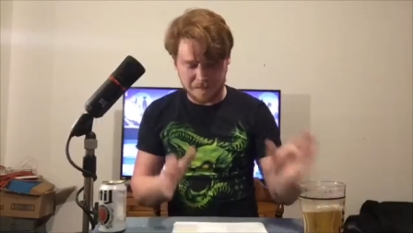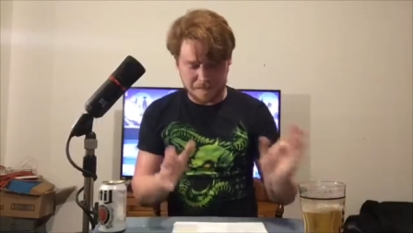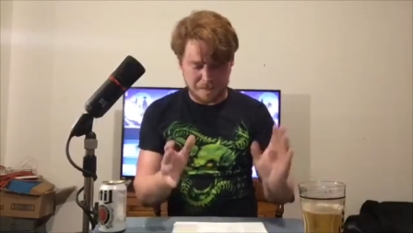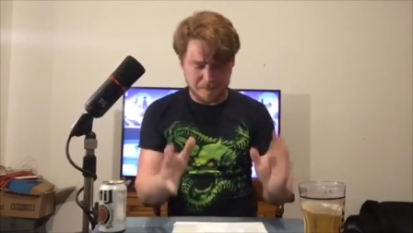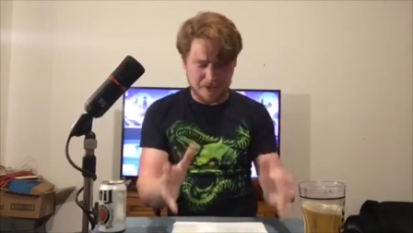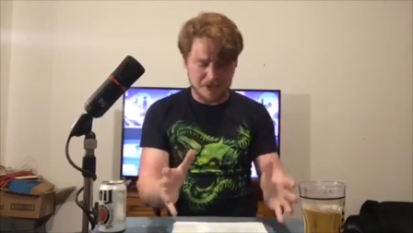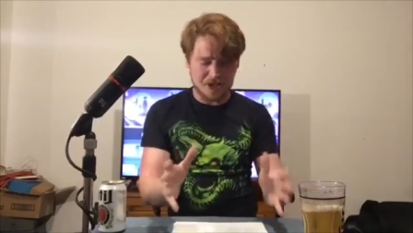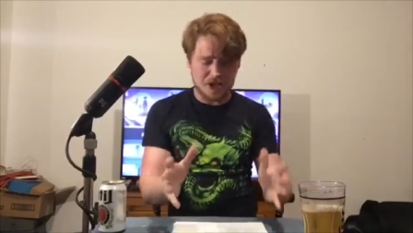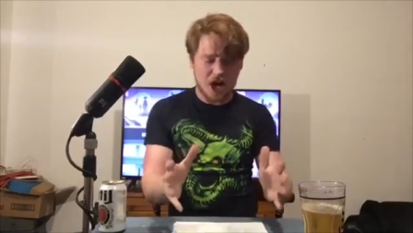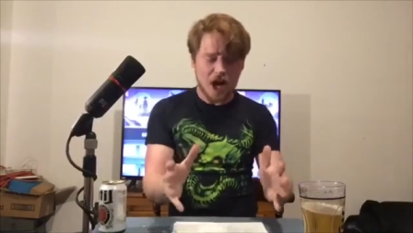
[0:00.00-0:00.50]

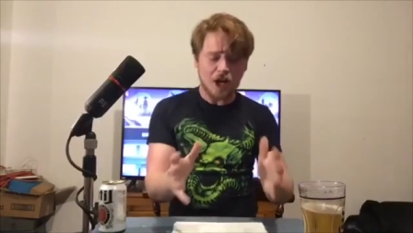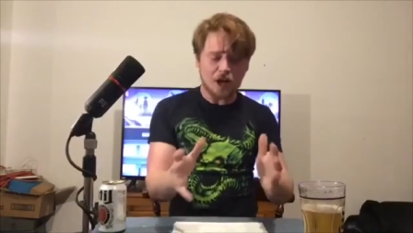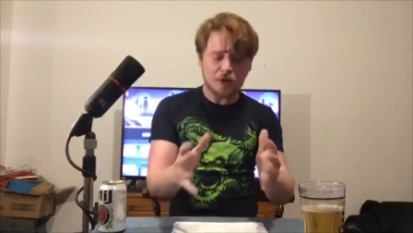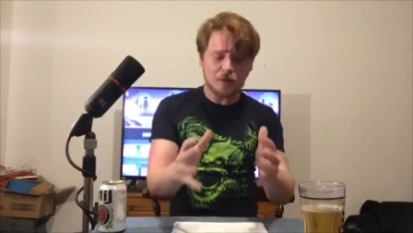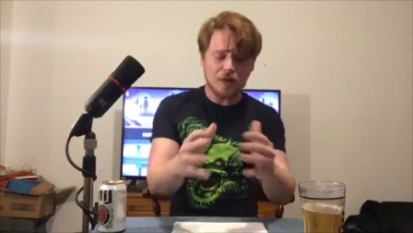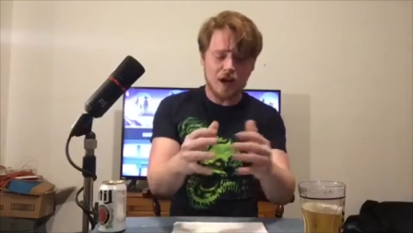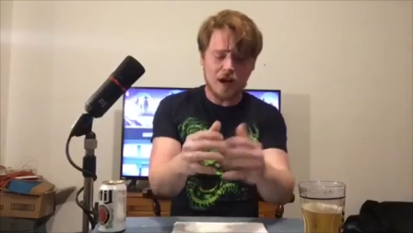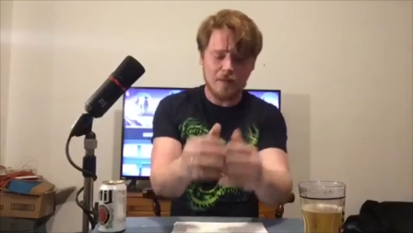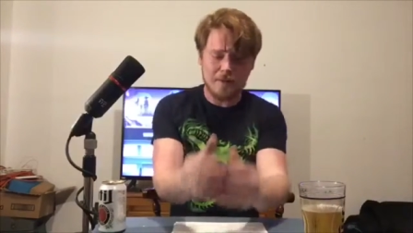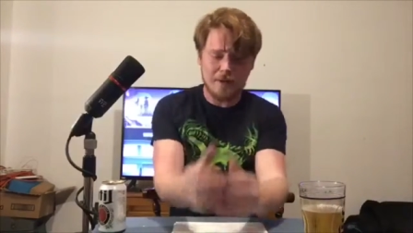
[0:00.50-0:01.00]
But John
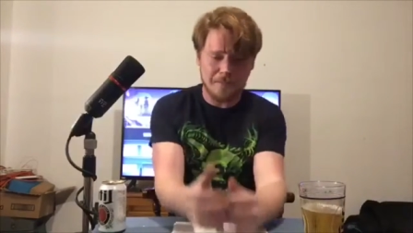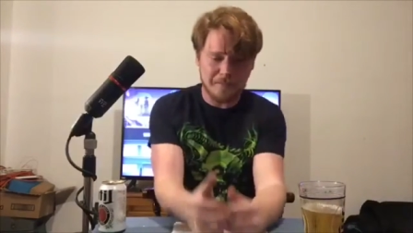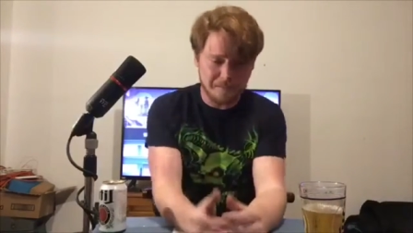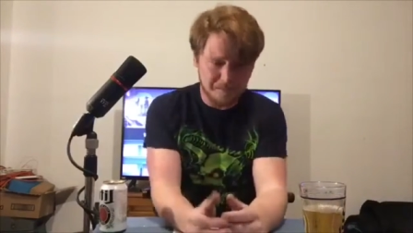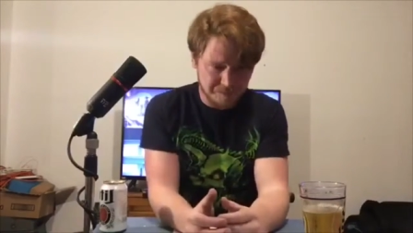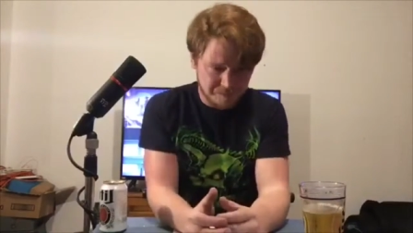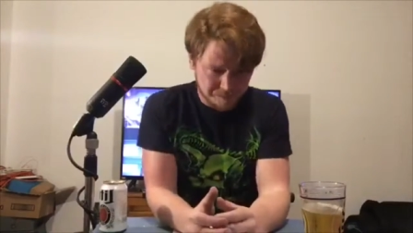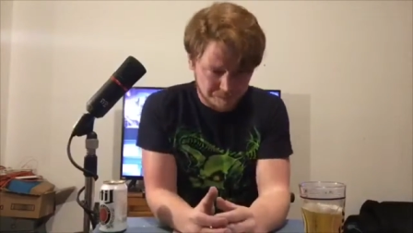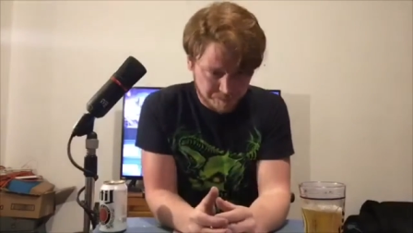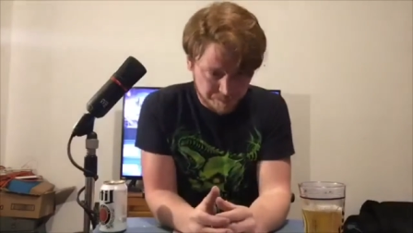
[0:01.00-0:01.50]
Corabi
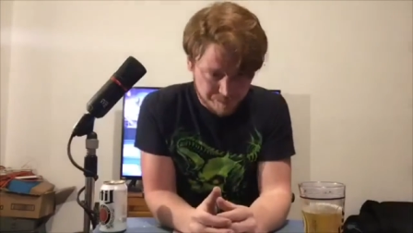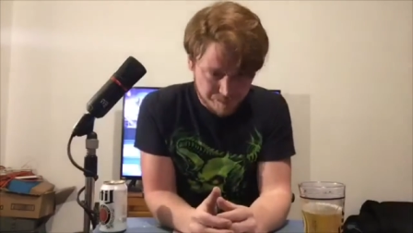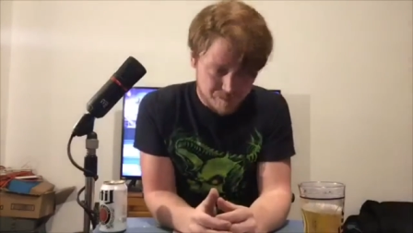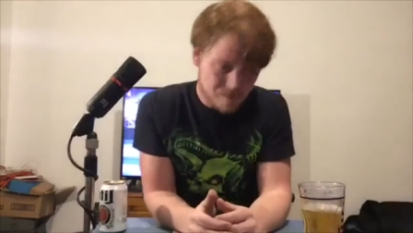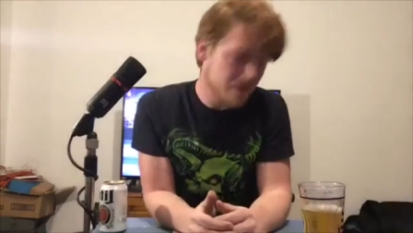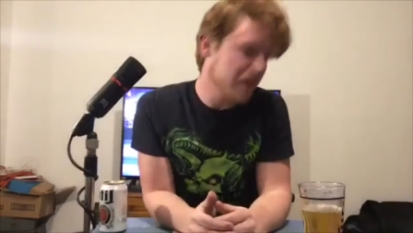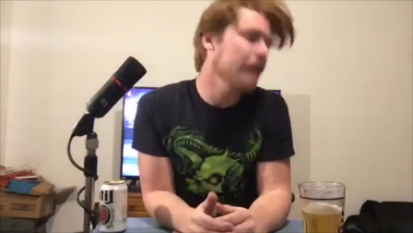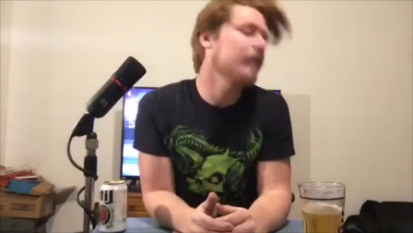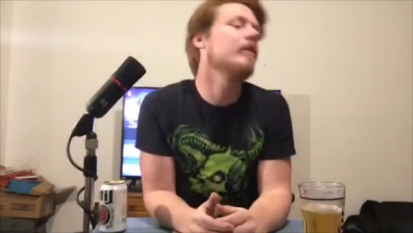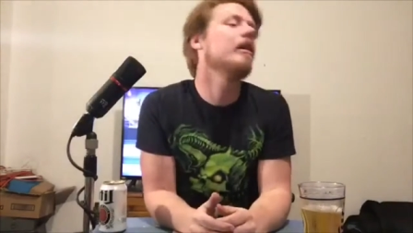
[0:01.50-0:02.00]

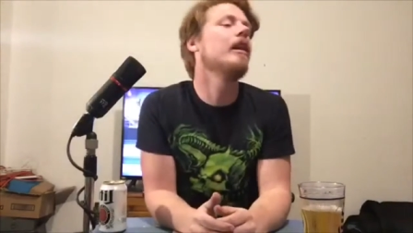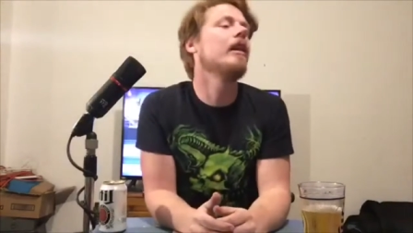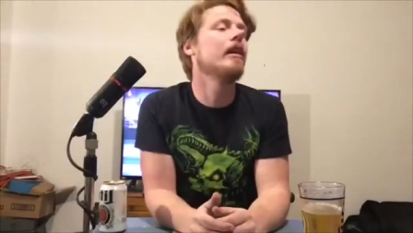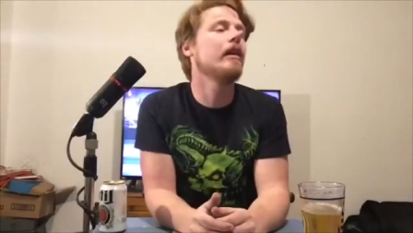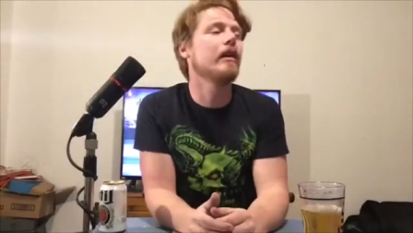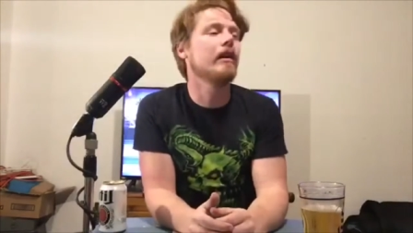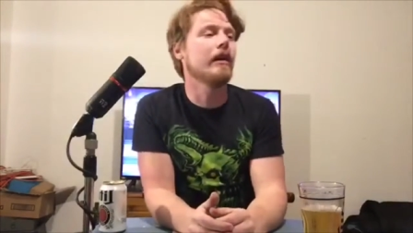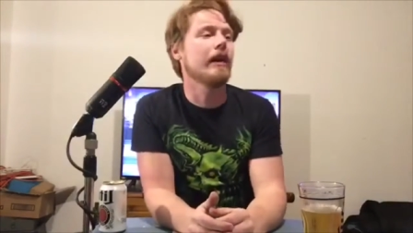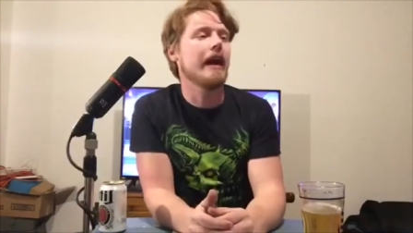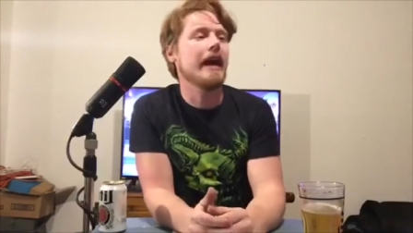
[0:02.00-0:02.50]

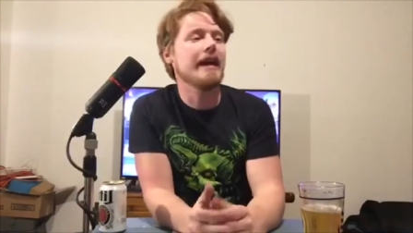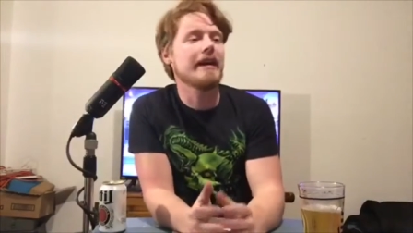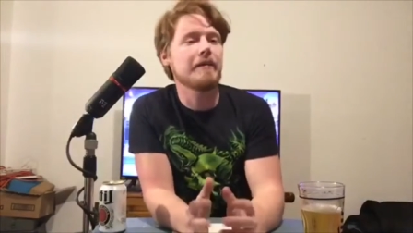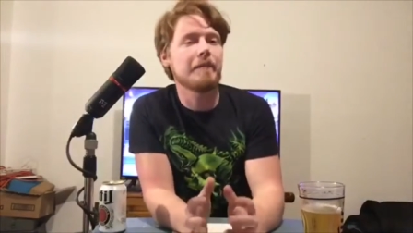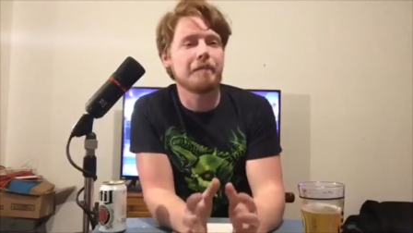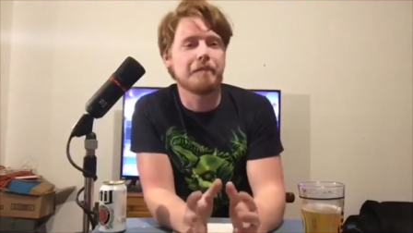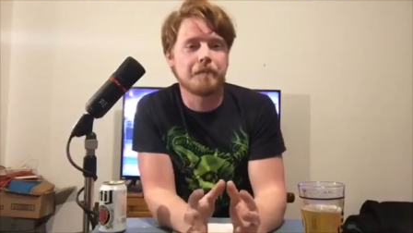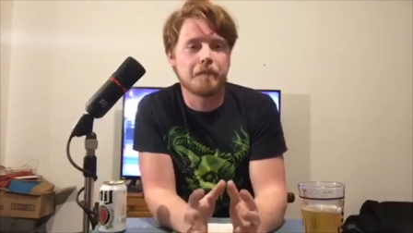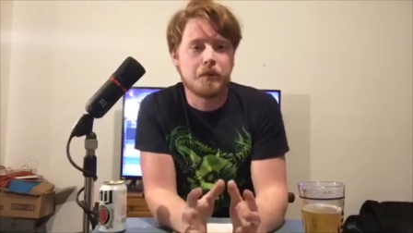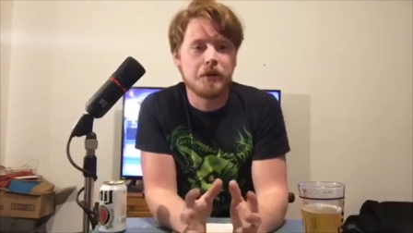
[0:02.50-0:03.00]
had a
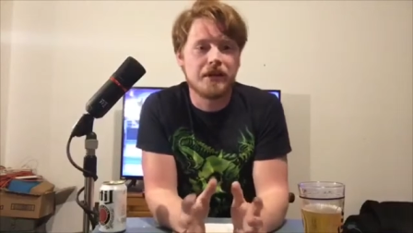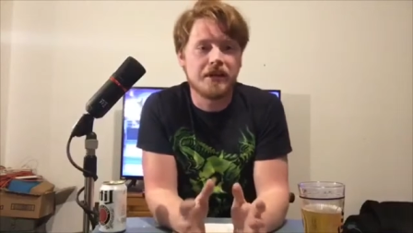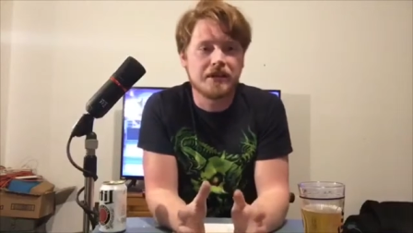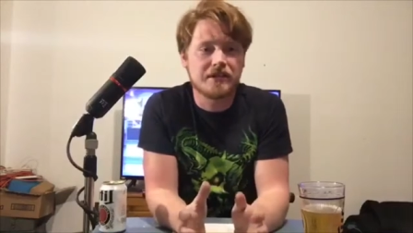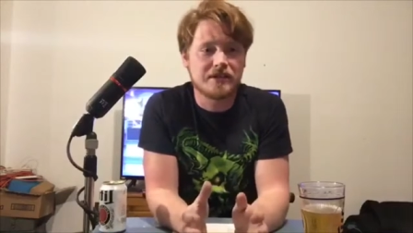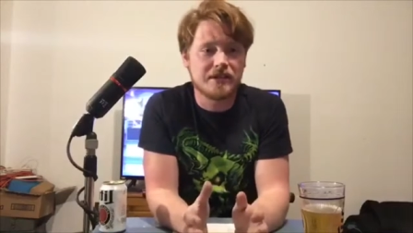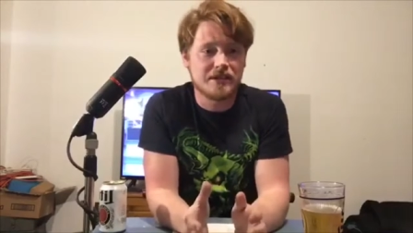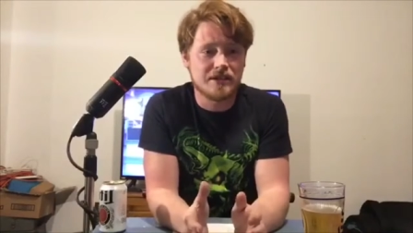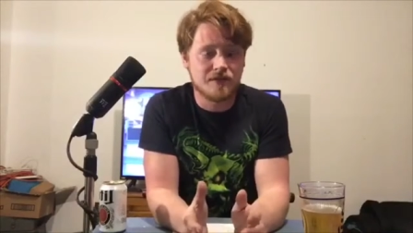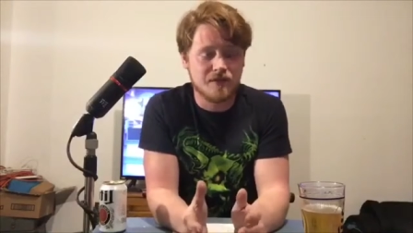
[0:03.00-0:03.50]
pretty
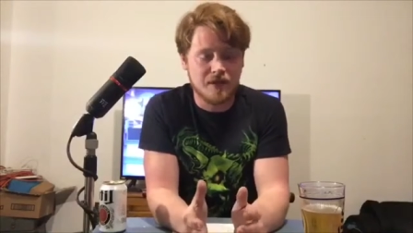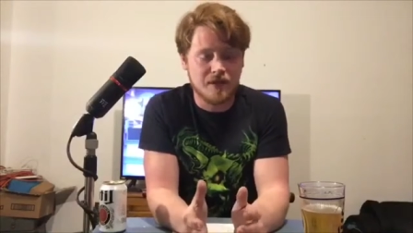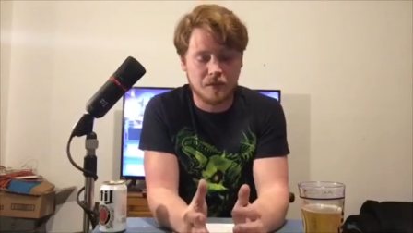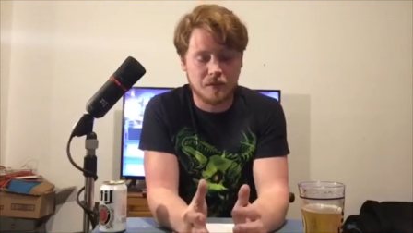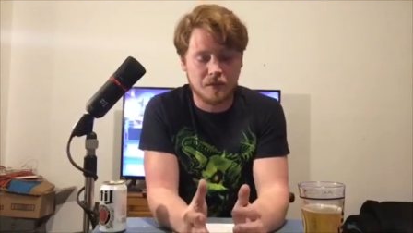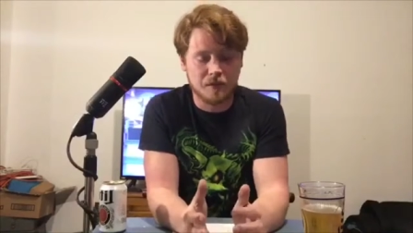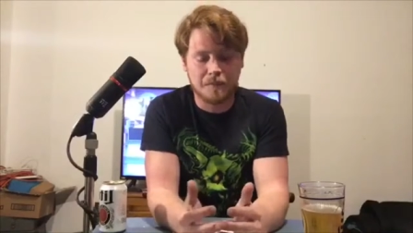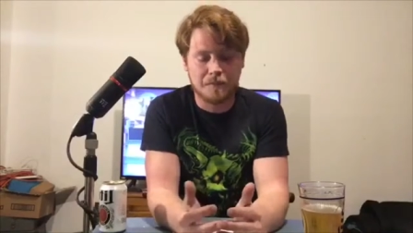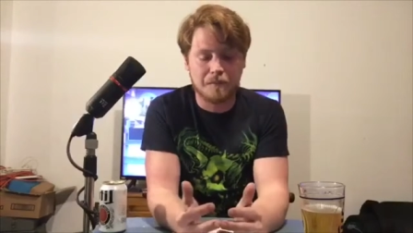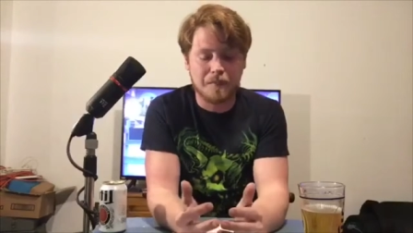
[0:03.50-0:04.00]
extensive thing
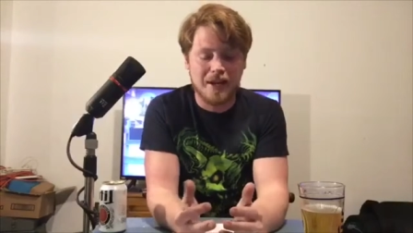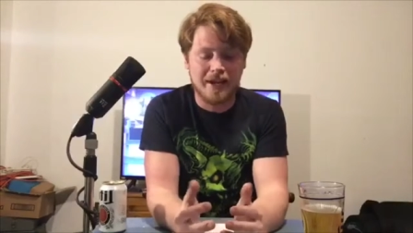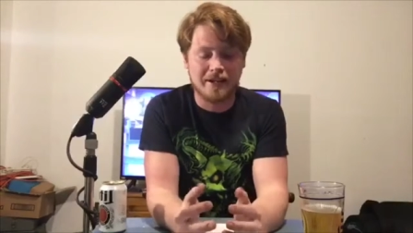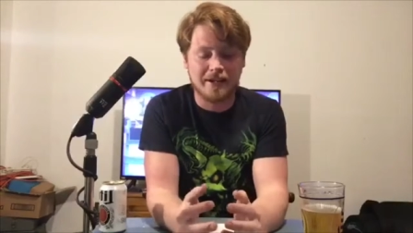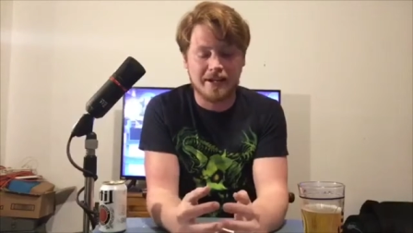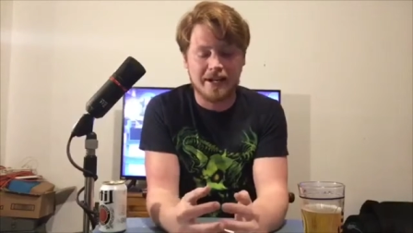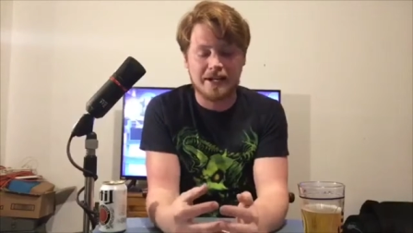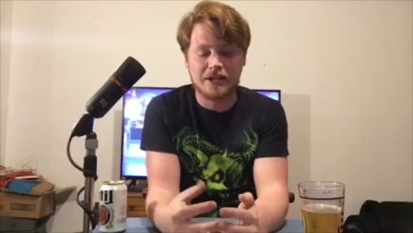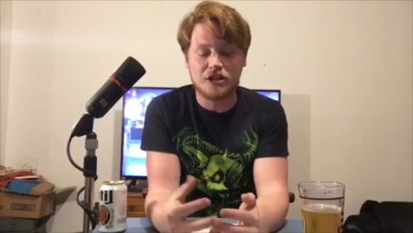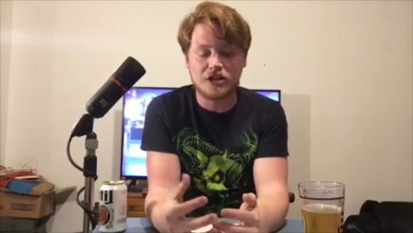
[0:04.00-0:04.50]
with the band,
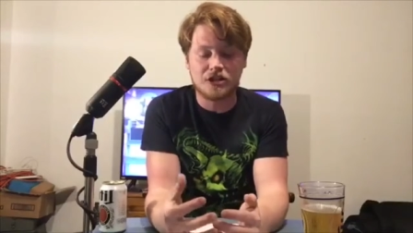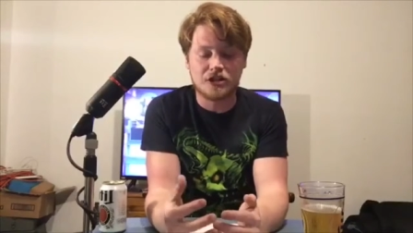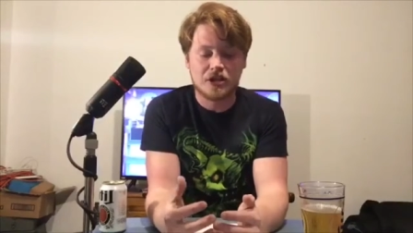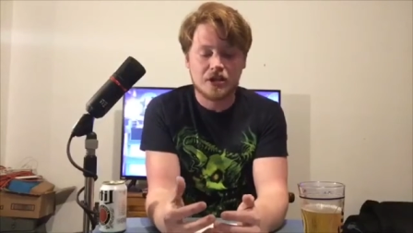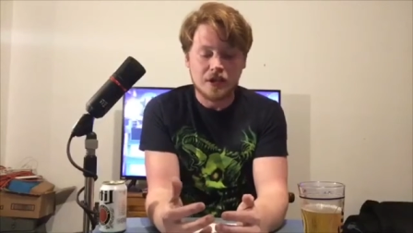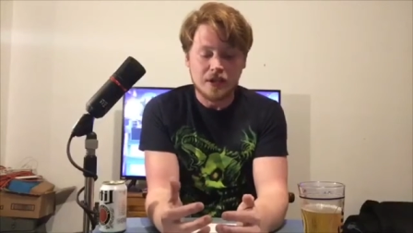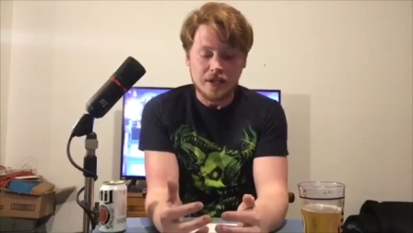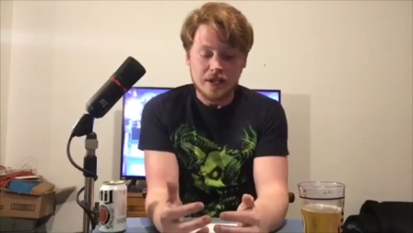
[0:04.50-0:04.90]
and I just